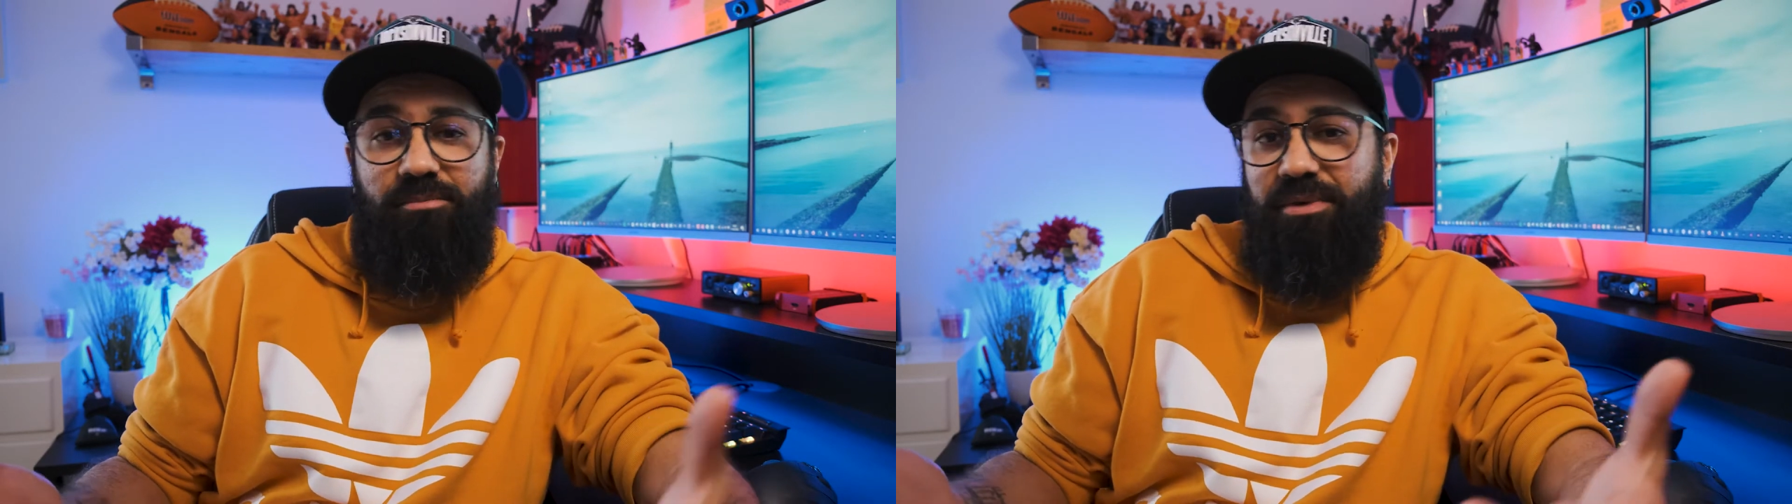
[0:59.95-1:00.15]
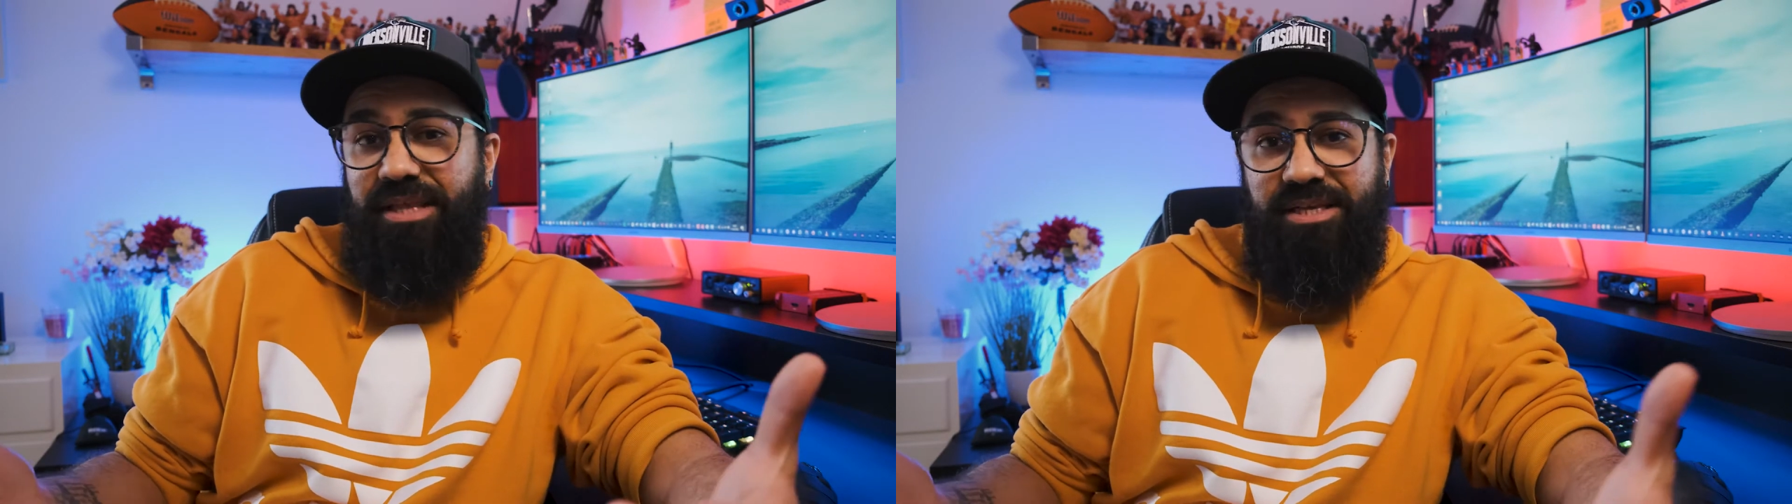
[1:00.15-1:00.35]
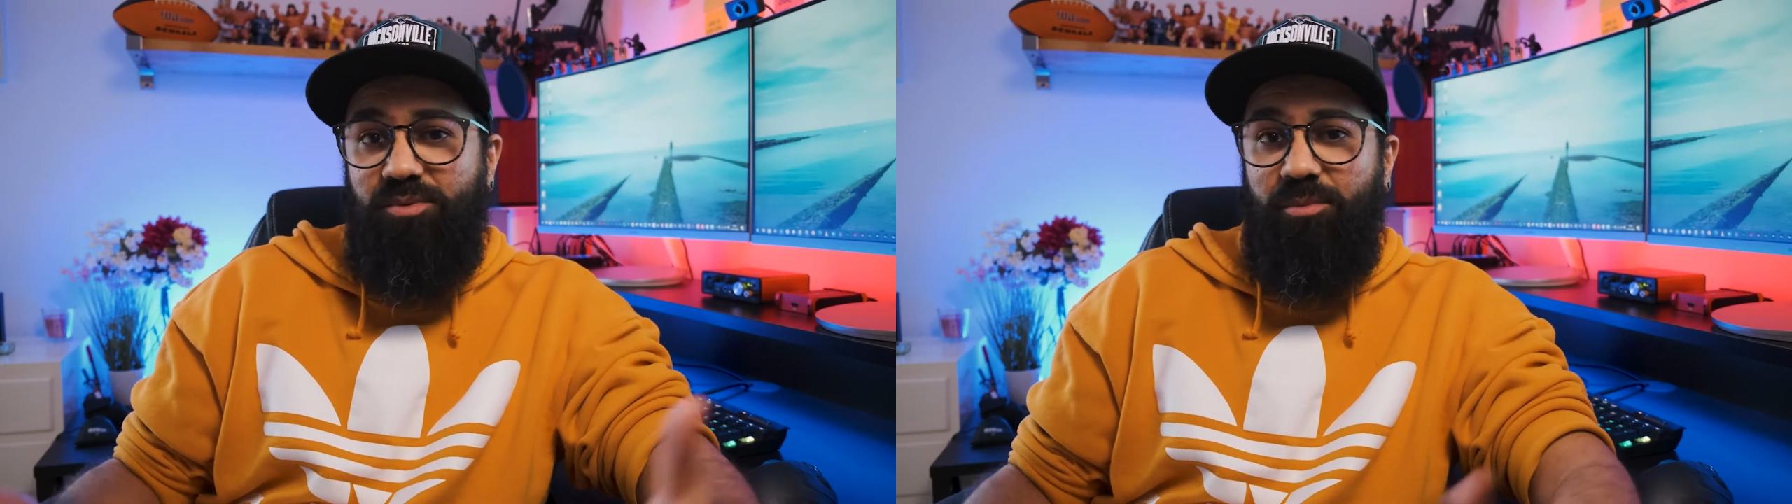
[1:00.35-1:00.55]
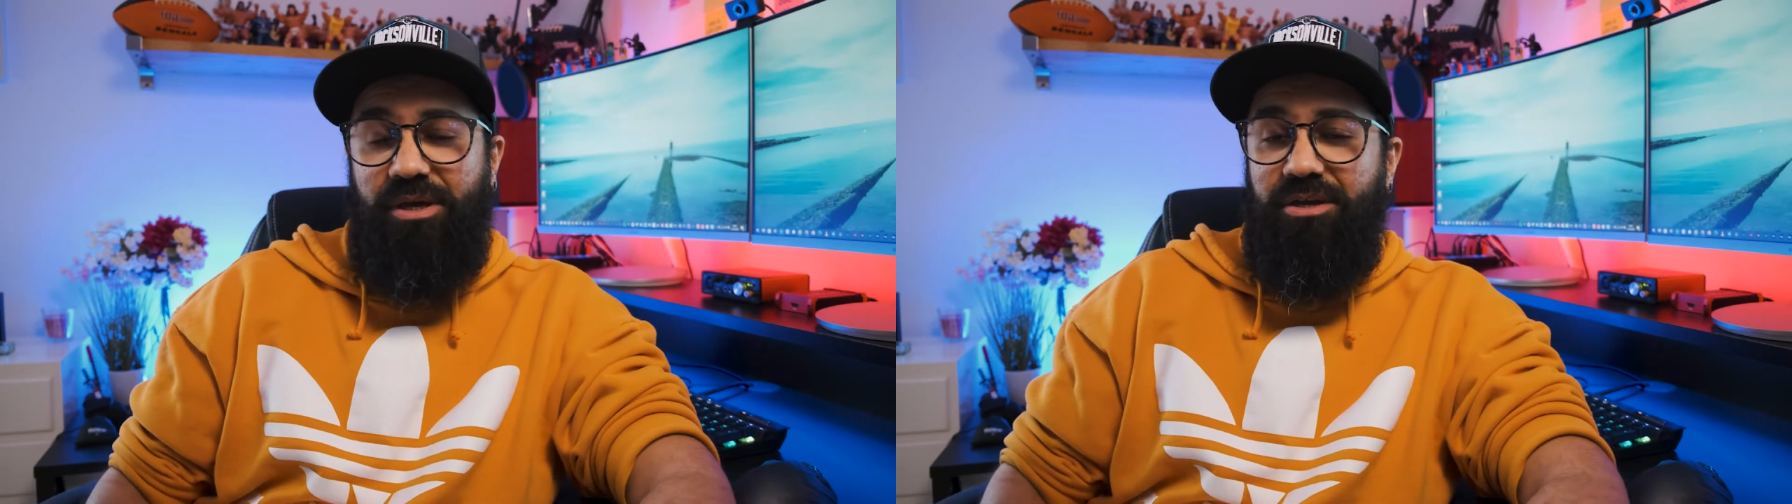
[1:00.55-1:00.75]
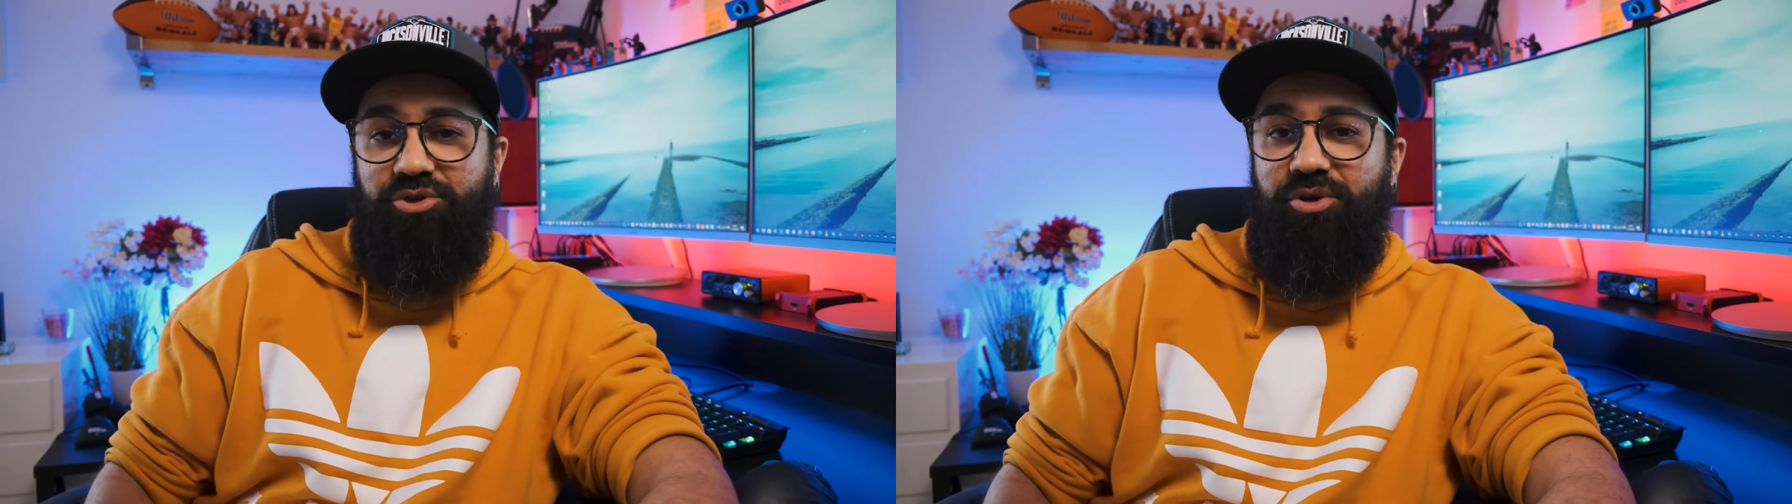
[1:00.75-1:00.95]
but that's what we're
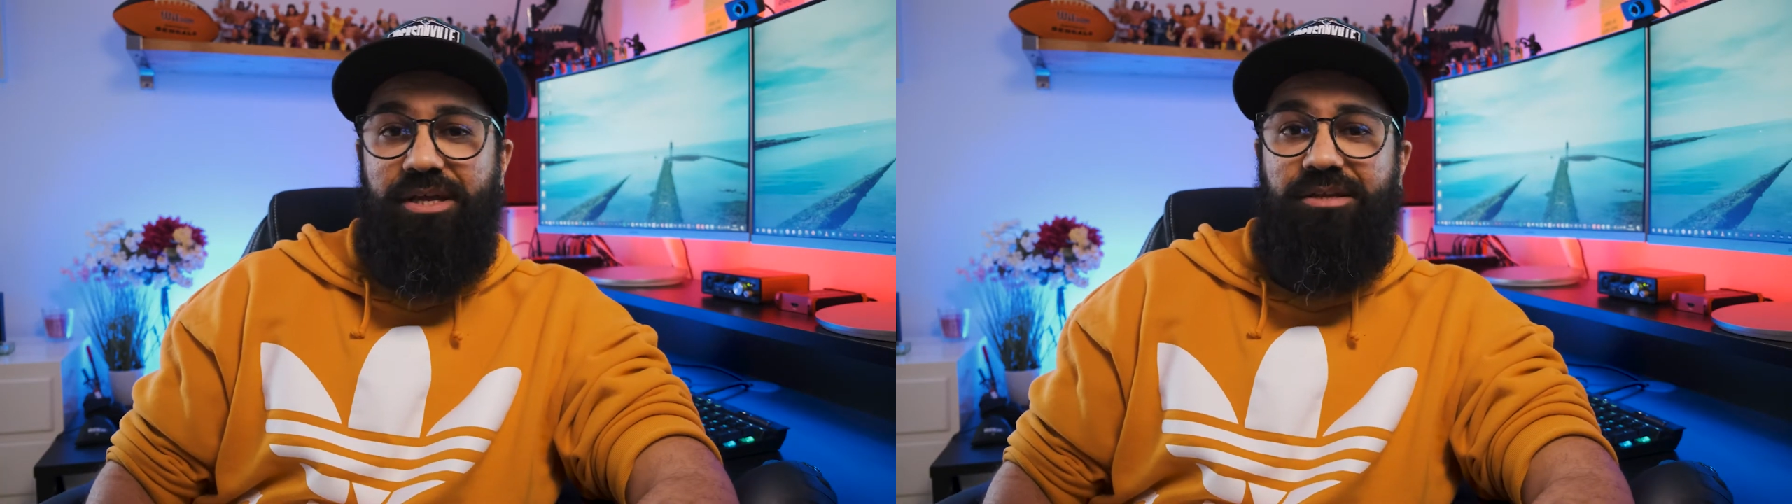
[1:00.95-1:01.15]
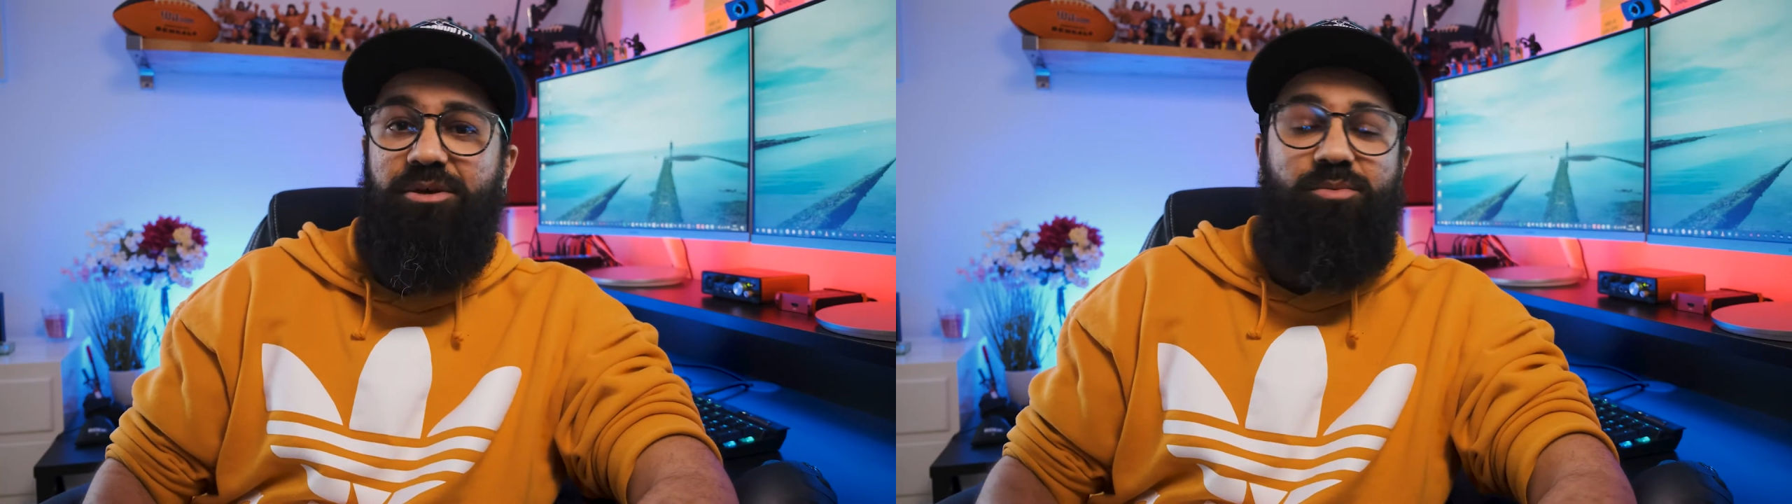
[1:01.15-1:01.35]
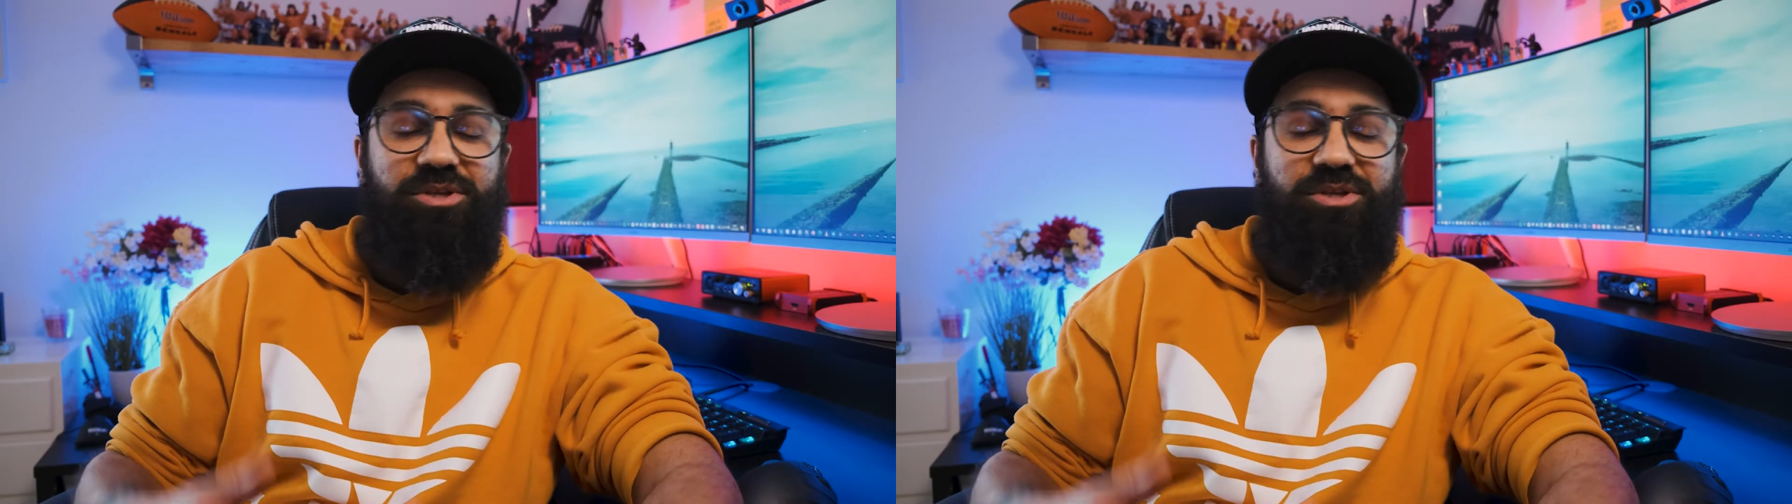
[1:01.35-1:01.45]
going to try and do. We're